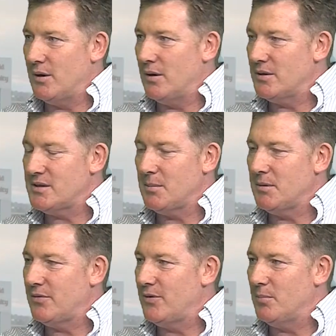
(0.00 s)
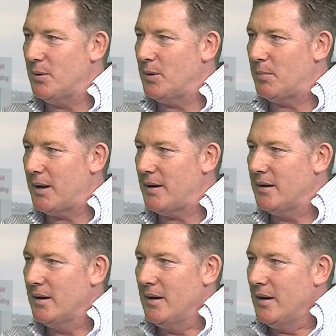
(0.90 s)
on, and some of the football we played,
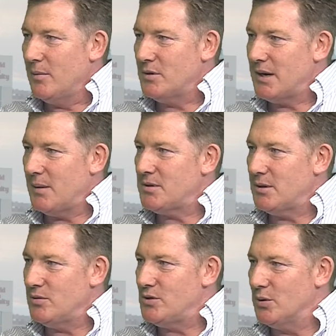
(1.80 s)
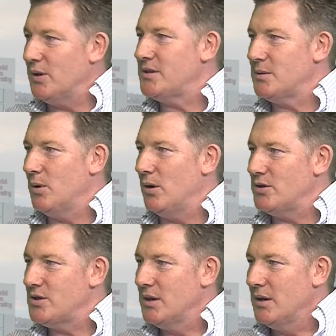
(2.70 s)
it was an absolute joy to
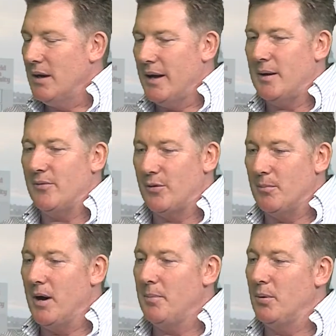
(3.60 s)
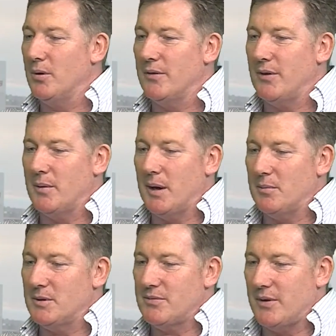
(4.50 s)
watch. And from my point of view, it
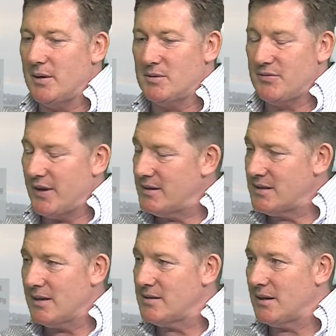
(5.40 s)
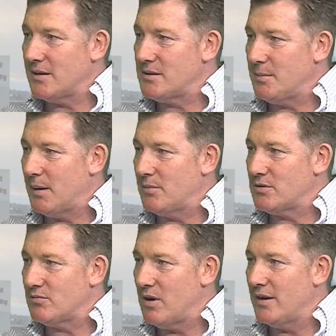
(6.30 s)
was fantastic to be able to
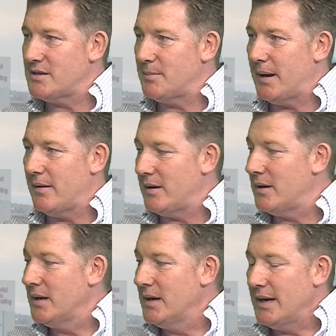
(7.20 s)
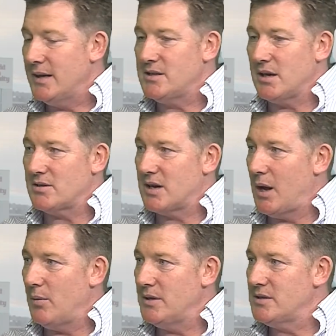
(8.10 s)
write about it in such
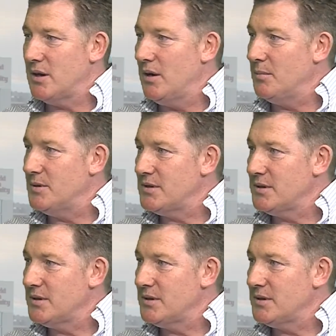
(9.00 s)
glowing terms.